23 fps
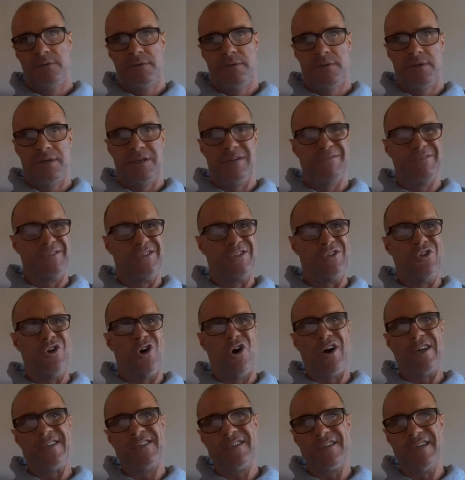I think it was
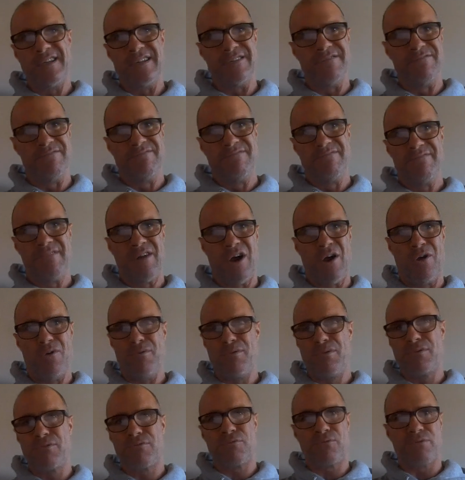
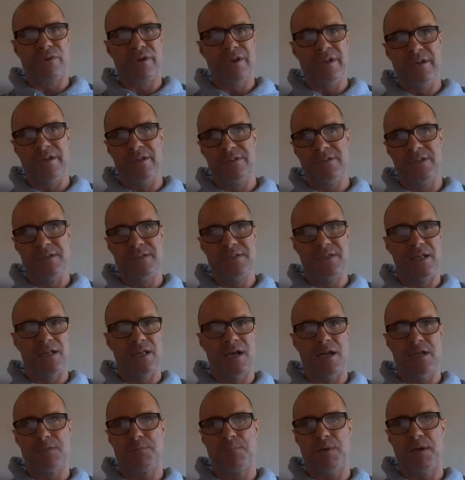1903 since he
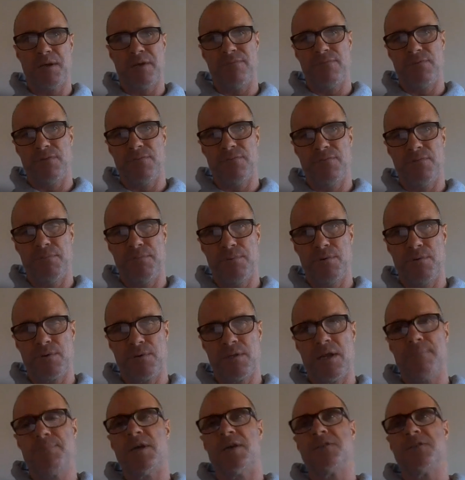last played for the football club.